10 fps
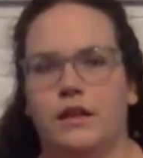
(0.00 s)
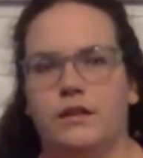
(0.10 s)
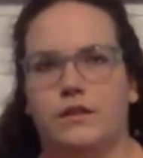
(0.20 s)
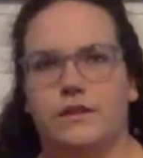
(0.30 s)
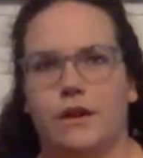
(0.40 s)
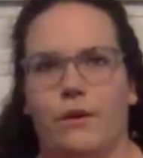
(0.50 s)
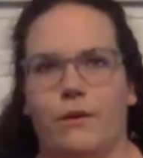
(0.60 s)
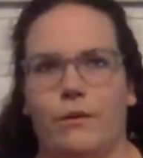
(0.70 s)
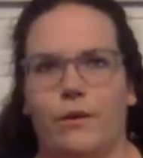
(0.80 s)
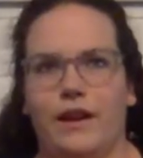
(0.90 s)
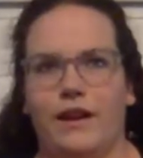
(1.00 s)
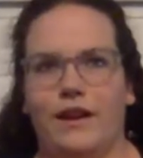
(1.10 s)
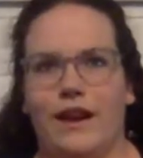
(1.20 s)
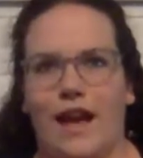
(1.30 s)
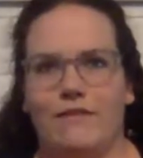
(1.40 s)
so
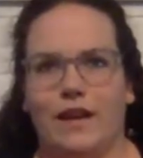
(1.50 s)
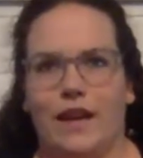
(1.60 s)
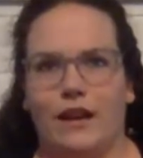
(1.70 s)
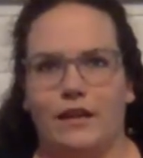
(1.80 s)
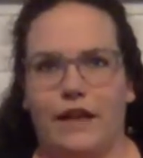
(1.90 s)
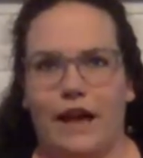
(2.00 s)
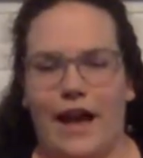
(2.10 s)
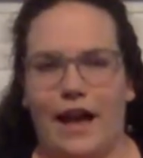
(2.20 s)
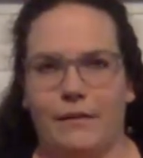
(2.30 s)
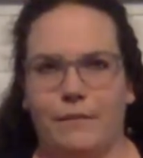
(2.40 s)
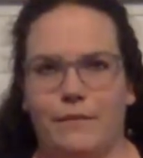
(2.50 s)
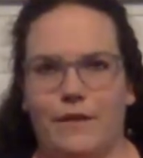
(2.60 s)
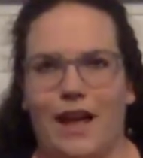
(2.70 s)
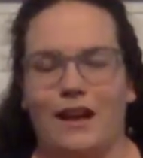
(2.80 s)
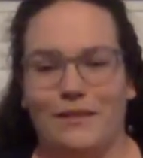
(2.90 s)
navigating that,
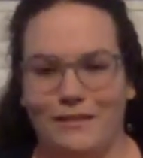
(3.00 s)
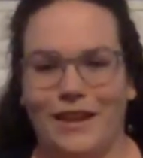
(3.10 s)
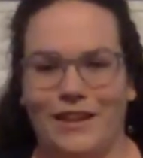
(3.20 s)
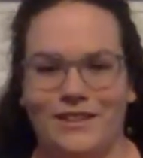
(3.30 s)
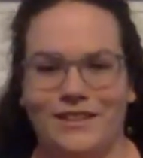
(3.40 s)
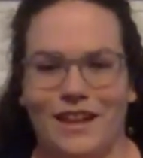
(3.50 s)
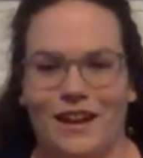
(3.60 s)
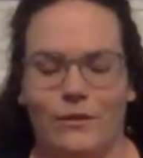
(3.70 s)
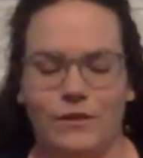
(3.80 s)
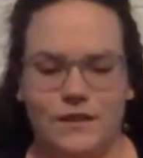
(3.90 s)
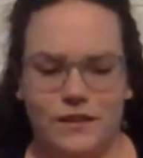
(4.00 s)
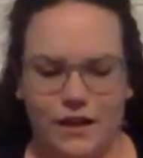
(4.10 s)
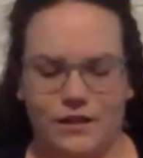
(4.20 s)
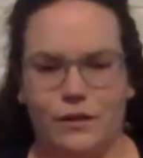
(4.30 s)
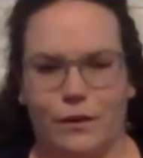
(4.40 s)
and like you said, I was
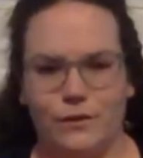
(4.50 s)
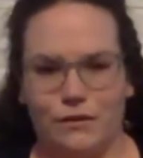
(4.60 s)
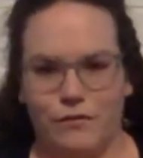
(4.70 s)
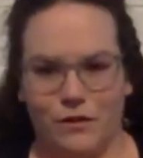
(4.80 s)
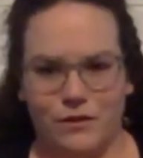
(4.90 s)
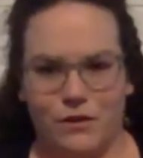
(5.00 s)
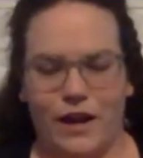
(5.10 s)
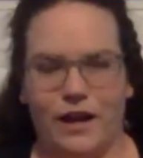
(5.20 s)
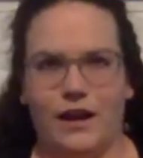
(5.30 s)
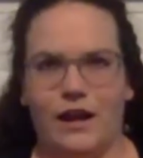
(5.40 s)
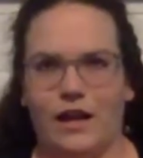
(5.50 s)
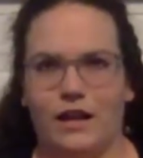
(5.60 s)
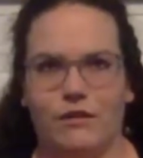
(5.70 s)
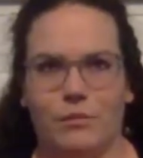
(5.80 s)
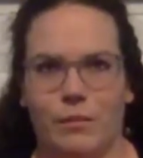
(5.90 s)
6. I was in first grade, and I
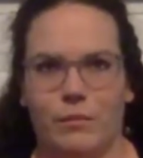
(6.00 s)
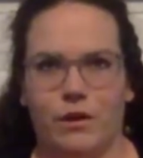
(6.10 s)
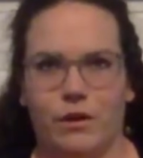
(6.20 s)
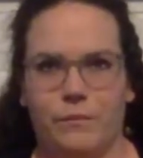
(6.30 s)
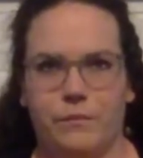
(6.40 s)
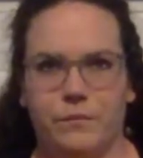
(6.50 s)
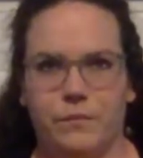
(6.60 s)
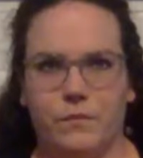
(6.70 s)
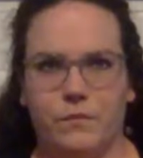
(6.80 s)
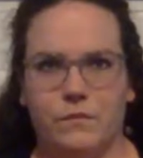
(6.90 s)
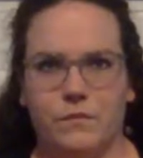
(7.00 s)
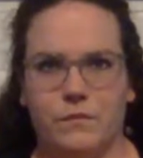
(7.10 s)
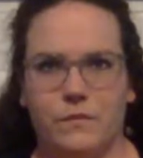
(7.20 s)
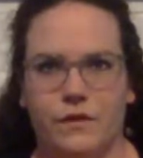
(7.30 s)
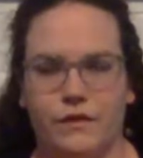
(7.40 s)
can remember
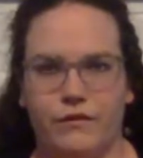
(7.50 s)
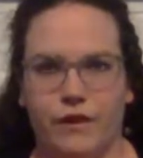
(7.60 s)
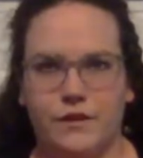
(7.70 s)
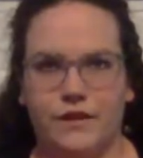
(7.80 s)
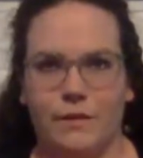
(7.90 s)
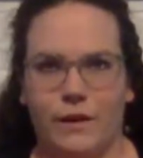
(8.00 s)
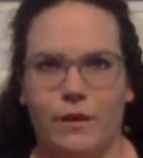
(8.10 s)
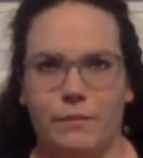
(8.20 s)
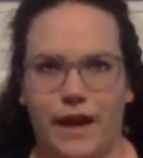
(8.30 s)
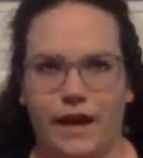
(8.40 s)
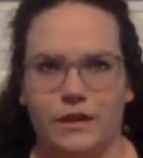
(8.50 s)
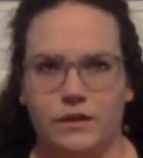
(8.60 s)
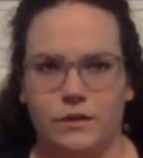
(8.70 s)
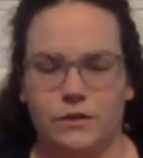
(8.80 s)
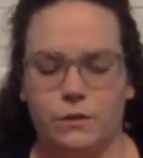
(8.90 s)
the first time I went back
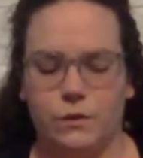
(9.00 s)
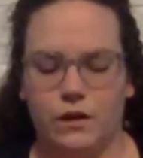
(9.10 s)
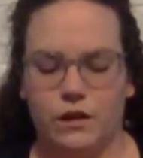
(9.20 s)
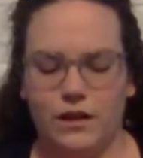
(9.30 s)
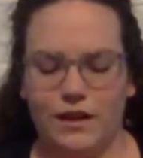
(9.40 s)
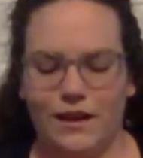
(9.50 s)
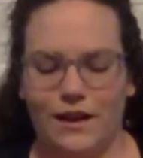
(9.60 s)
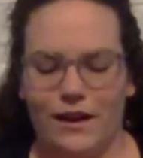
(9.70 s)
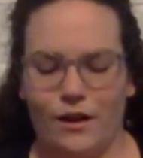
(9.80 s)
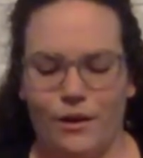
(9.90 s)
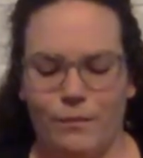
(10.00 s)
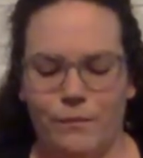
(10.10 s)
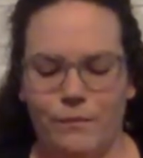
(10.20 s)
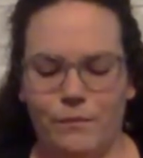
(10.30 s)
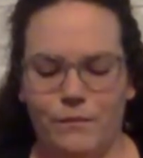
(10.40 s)
into school.
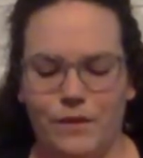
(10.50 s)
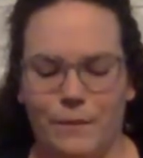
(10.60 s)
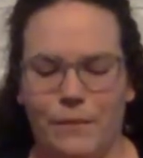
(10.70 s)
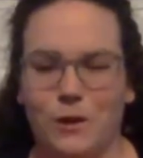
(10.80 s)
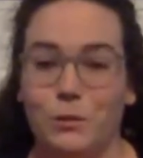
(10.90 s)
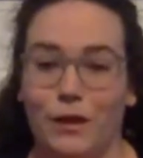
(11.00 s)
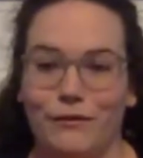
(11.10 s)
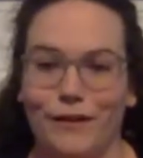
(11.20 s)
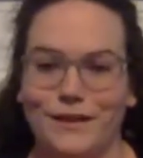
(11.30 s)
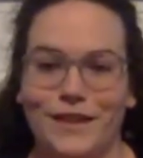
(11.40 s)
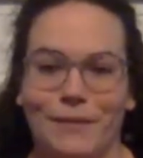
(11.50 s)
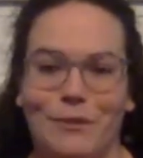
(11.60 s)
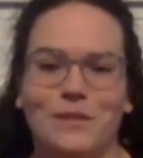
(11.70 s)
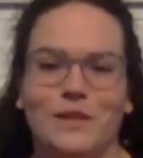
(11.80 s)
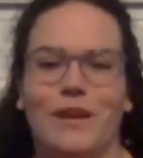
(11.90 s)
A bunch of my friends came
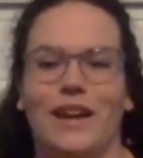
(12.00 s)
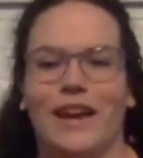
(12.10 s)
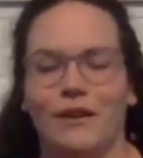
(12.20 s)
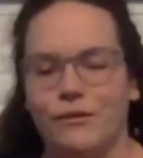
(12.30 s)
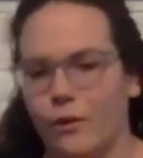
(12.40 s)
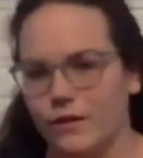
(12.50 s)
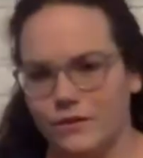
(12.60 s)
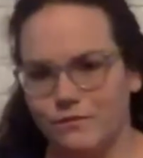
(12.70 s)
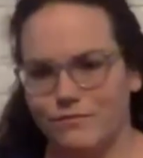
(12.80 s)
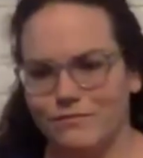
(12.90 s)
up to me, and of course,